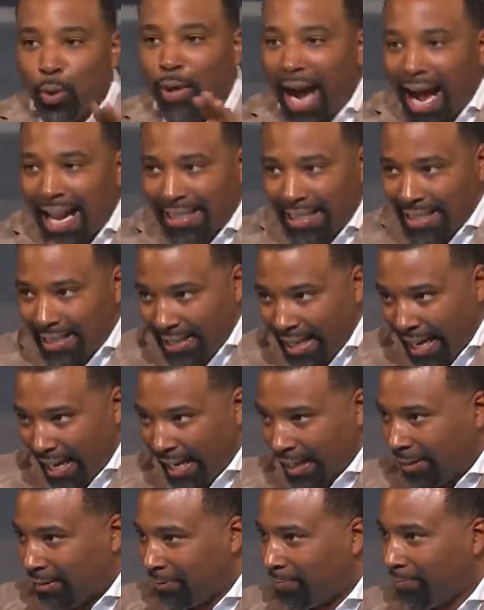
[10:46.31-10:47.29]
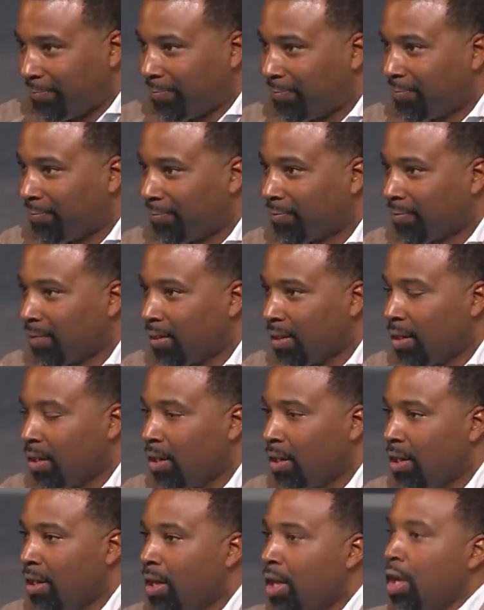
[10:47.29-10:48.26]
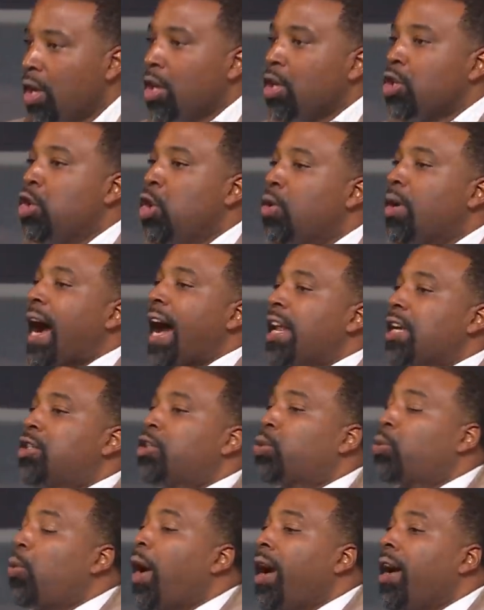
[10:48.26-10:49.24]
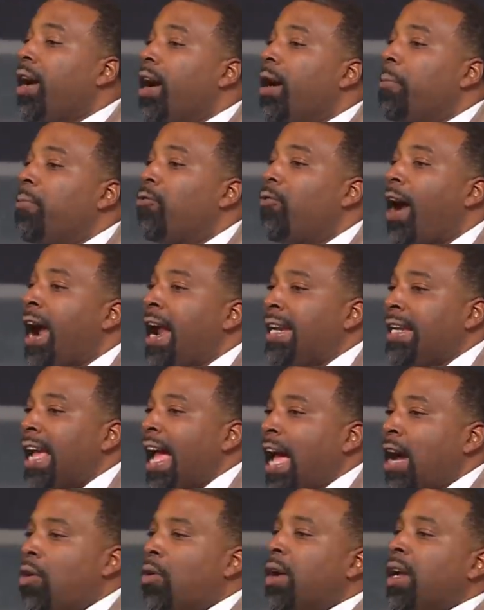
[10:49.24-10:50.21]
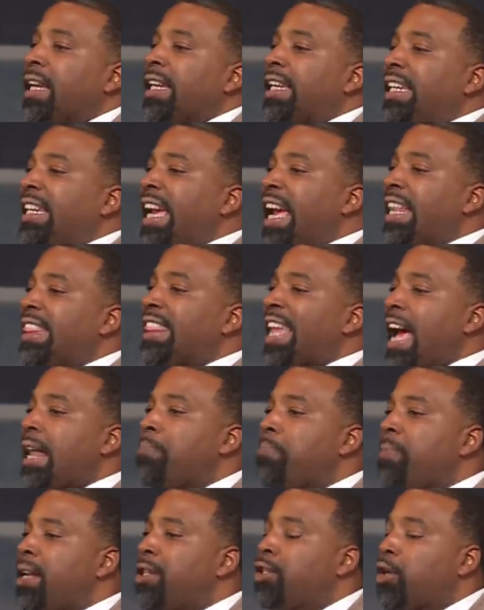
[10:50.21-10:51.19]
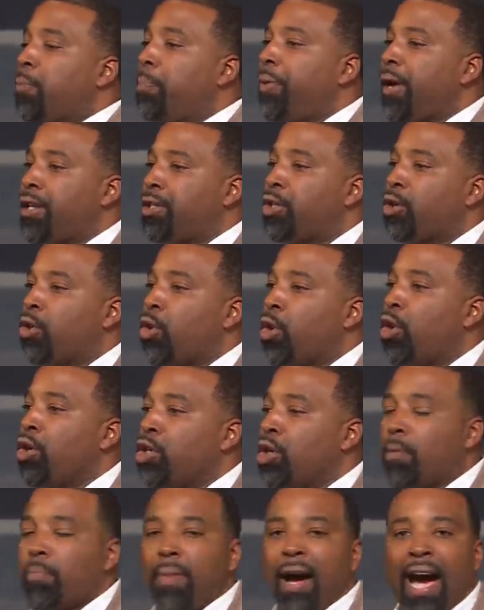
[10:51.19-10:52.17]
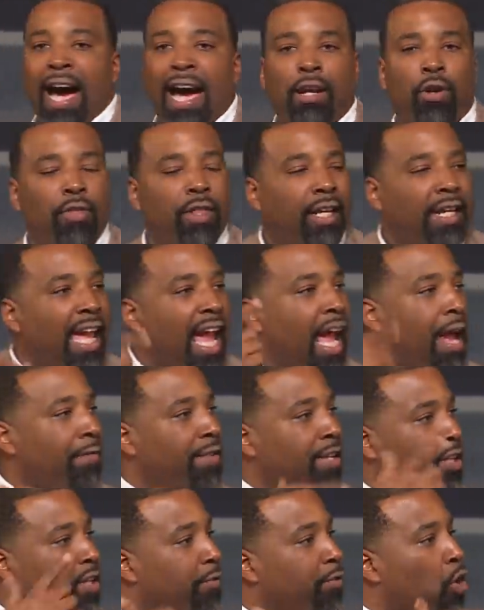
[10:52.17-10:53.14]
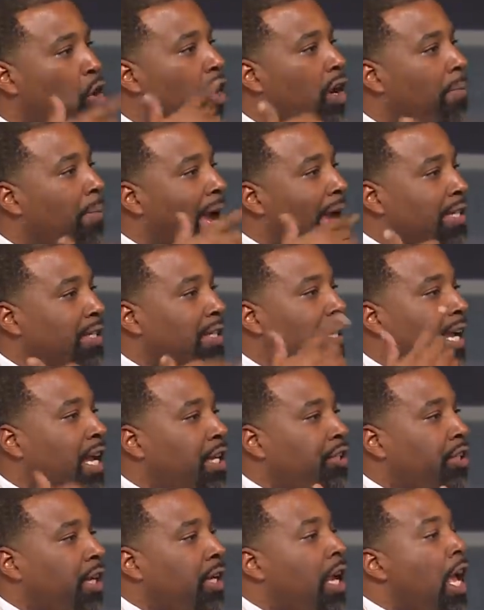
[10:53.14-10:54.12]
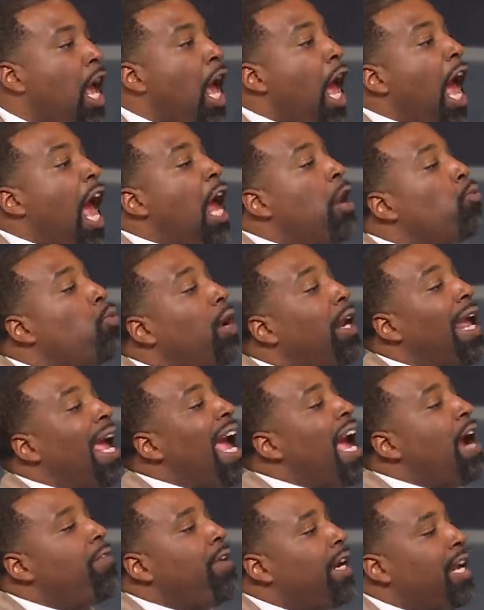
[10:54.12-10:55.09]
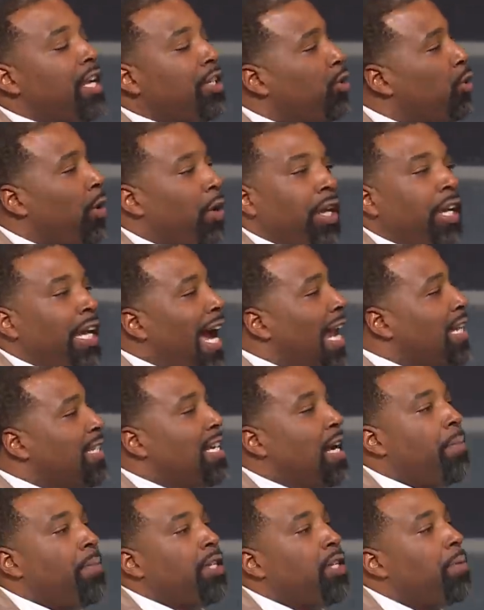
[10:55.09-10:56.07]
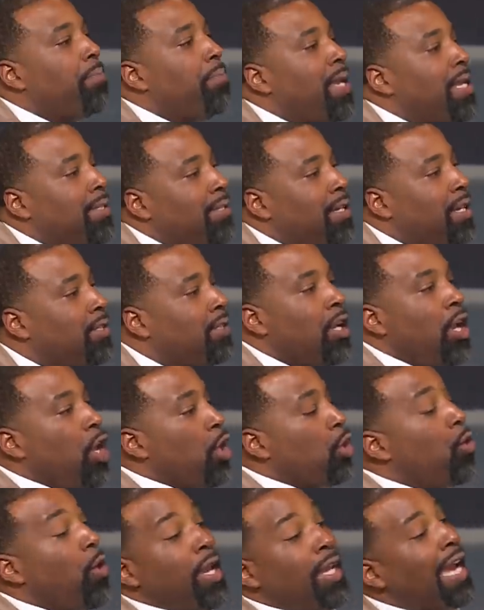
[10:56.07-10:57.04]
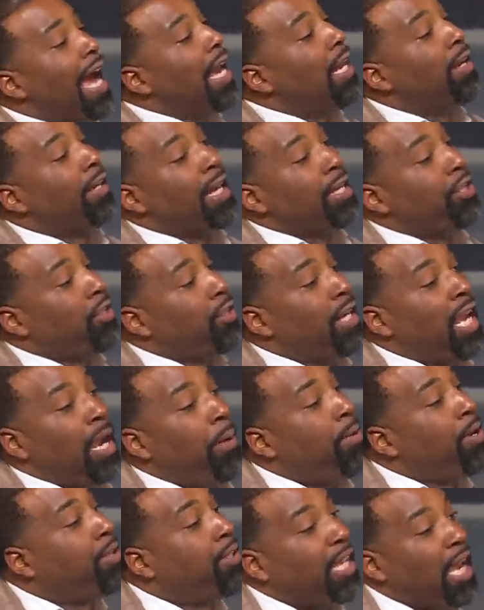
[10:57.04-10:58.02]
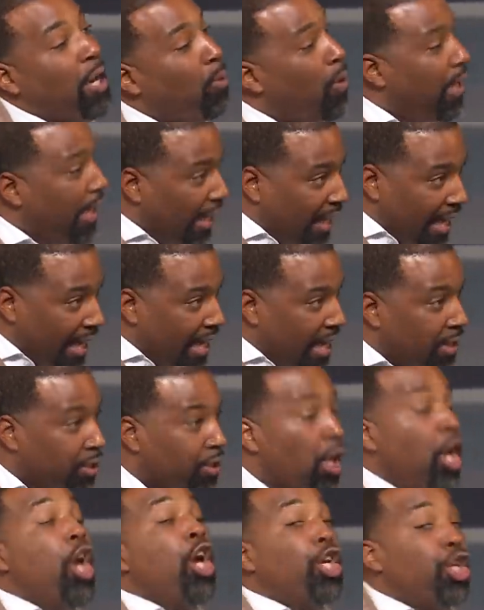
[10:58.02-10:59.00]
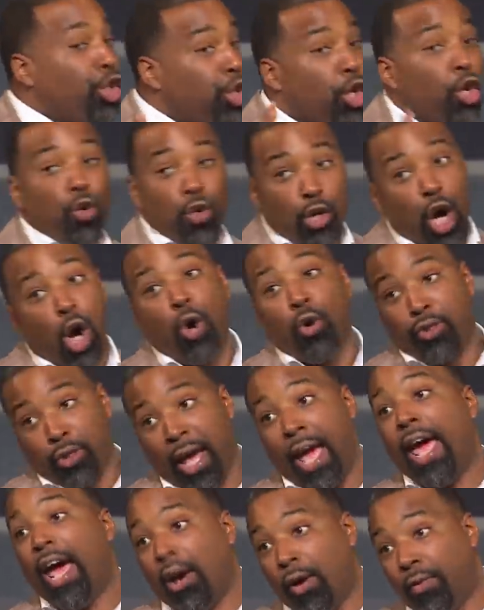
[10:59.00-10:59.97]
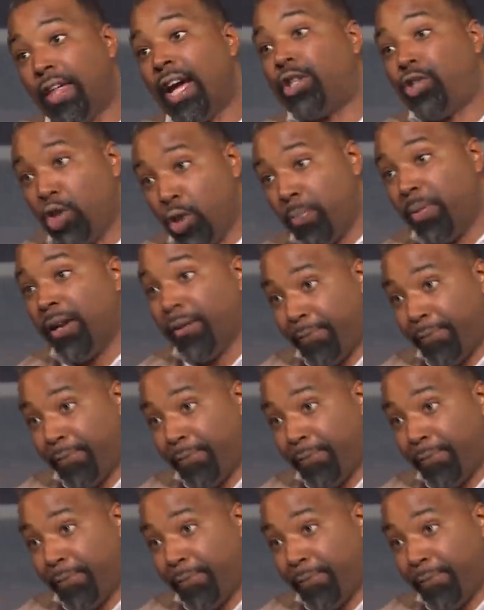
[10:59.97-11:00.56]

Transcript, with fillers: got to say it. You got to square up right now. Get that mental picture on your mind, on the canvas of your imagination, and whatever it is, you ain't got to tell me your business. You ain't got to look at your neighbor and say what it is. You know the hell that you've been